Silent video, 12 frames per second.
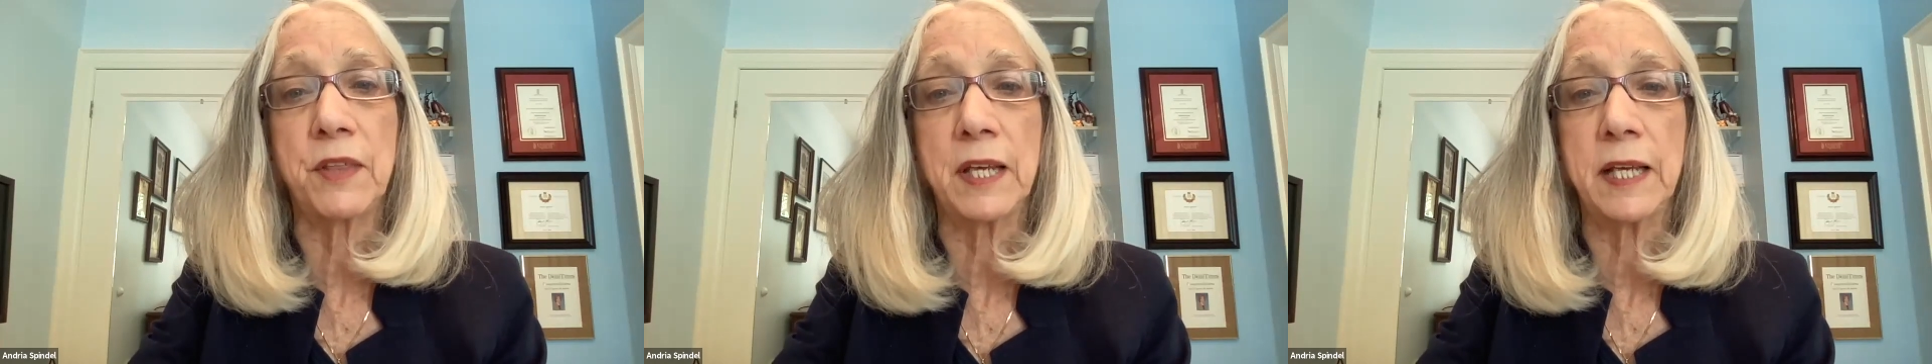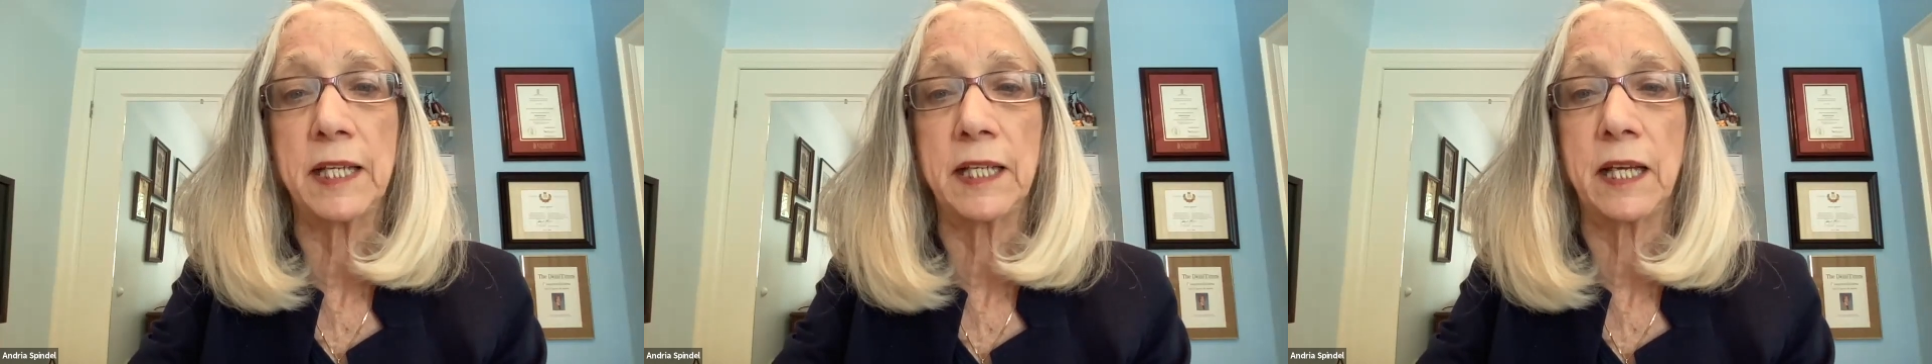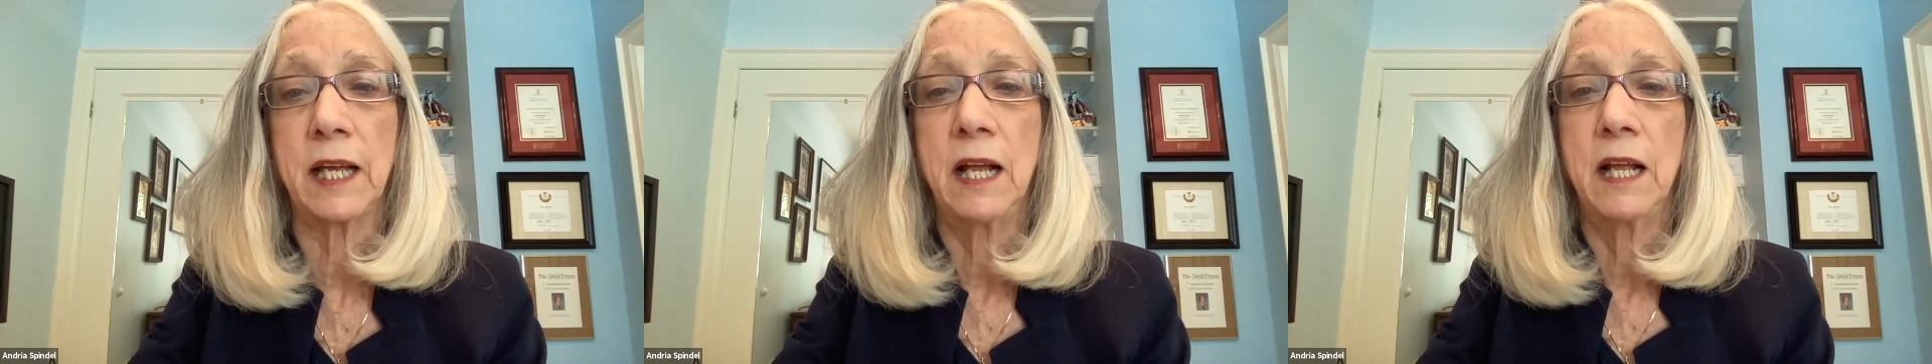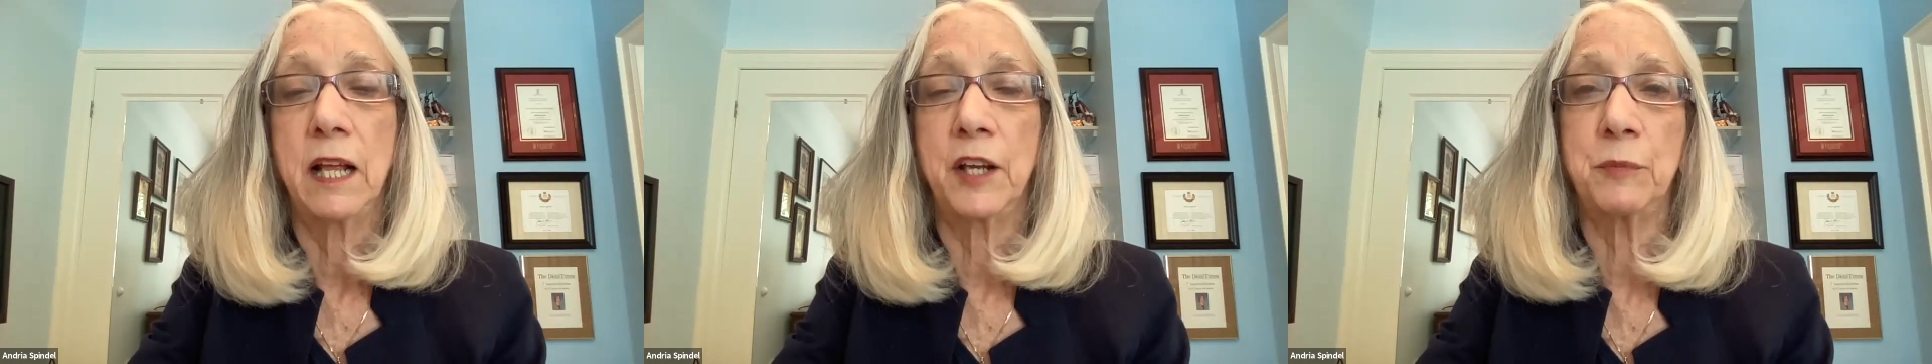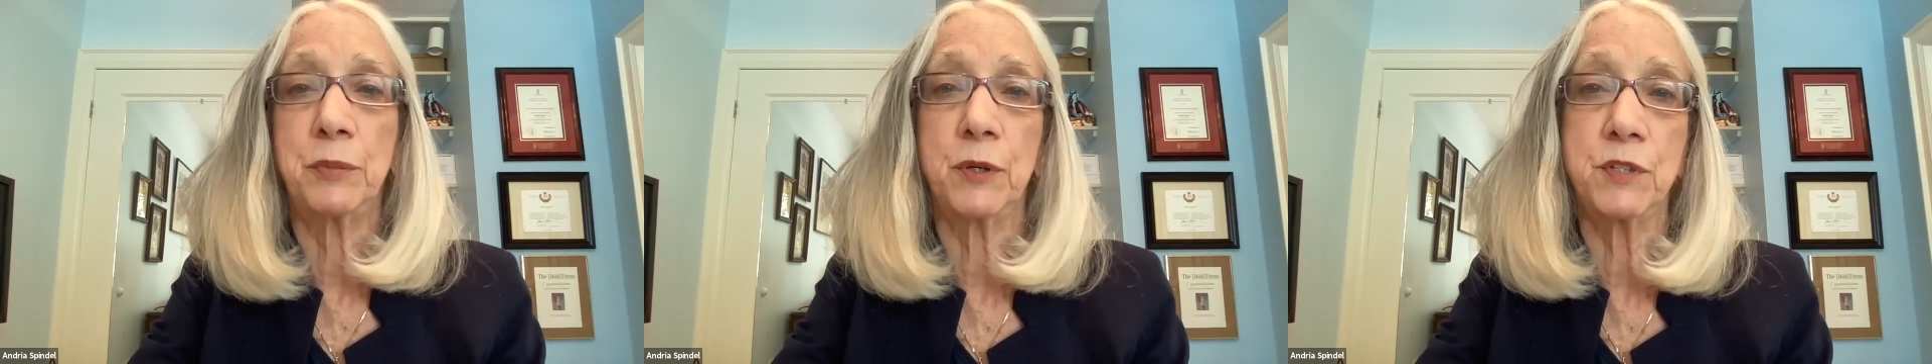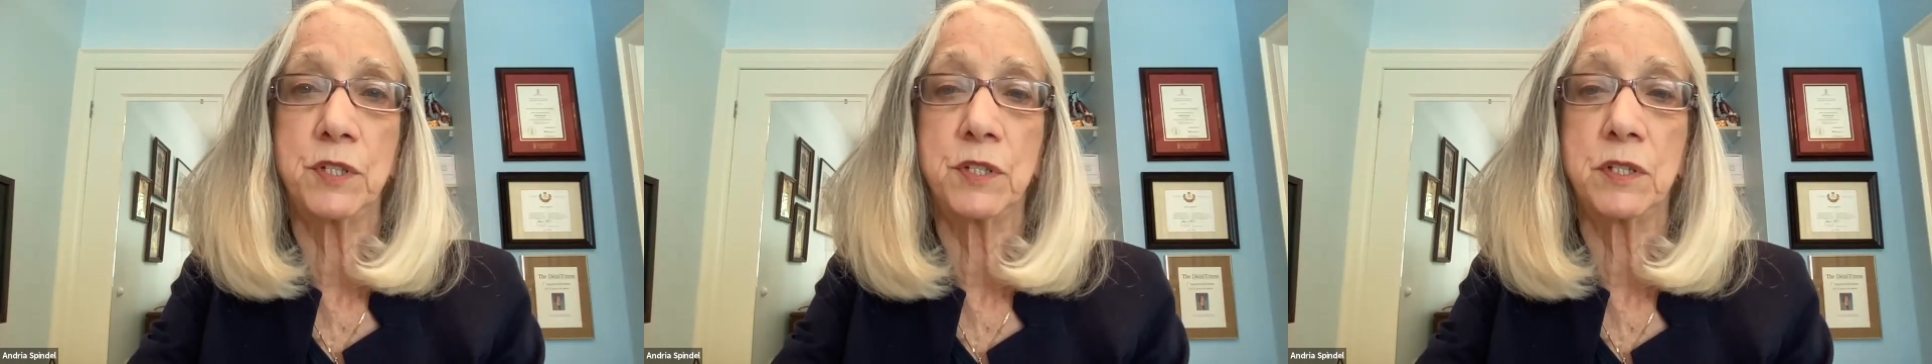thinking and
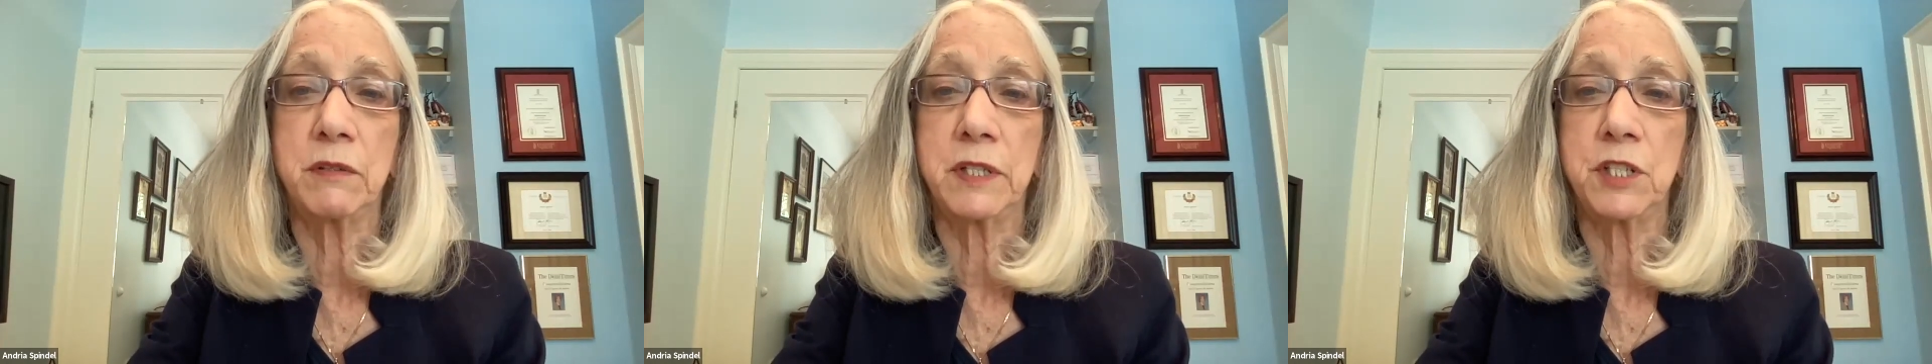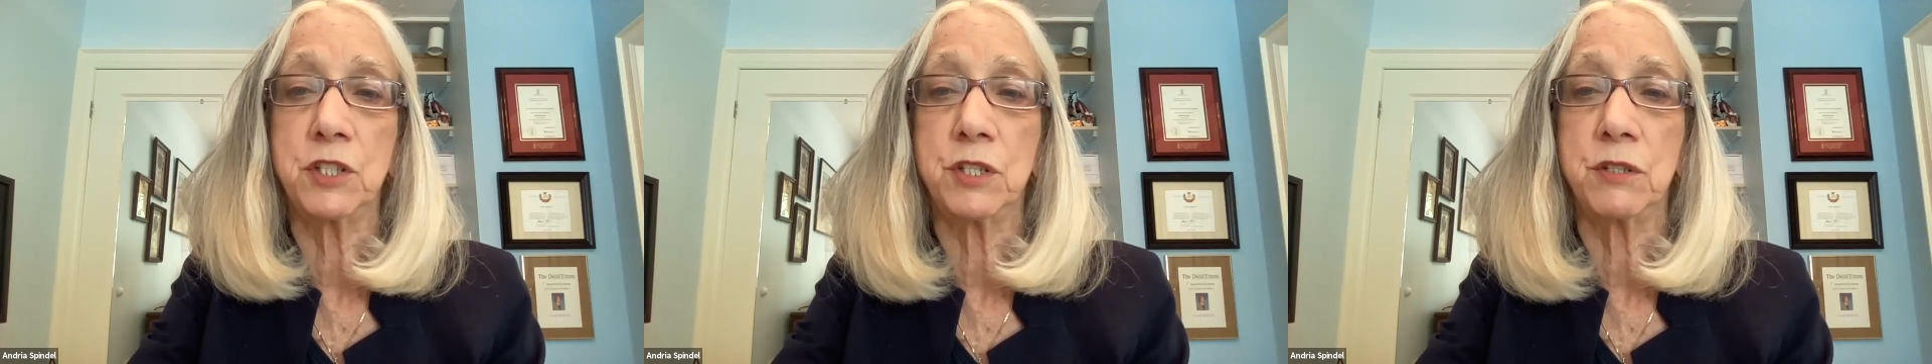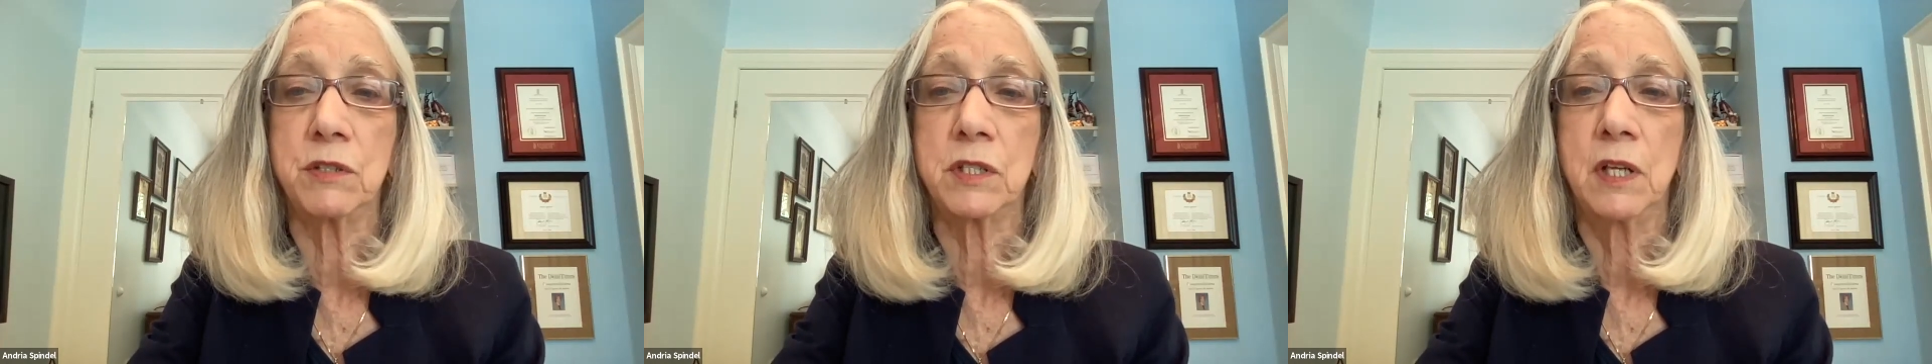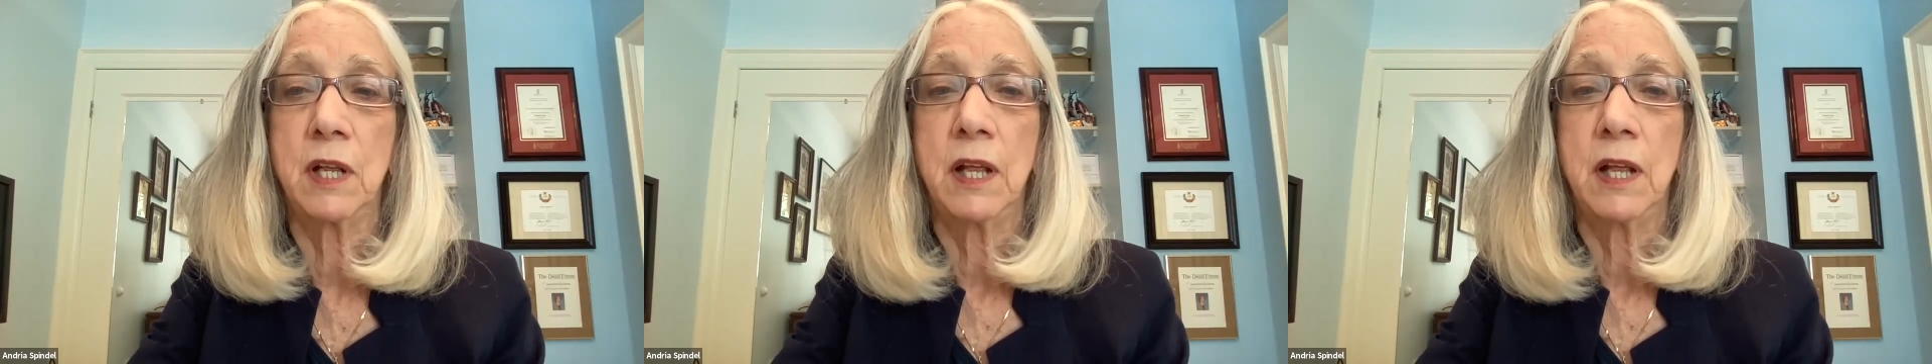approaches to issues,